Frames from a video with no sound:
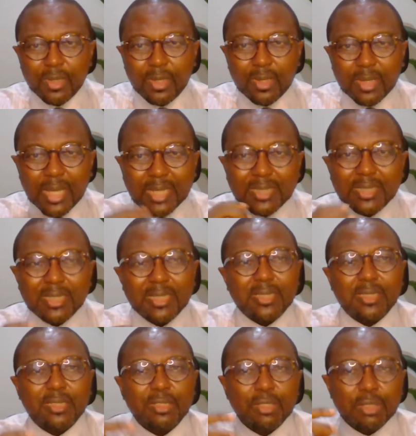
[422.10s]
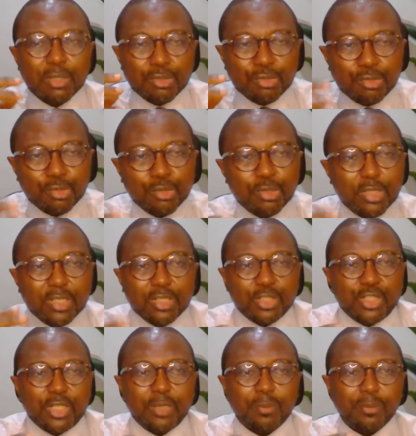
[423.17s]
That is true
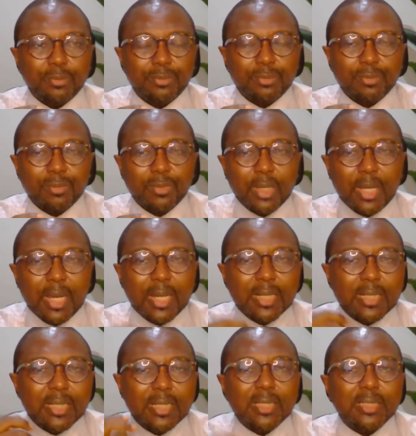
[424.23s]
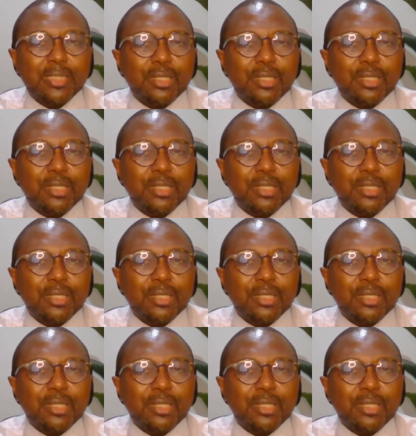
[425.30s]
leadership. And leaders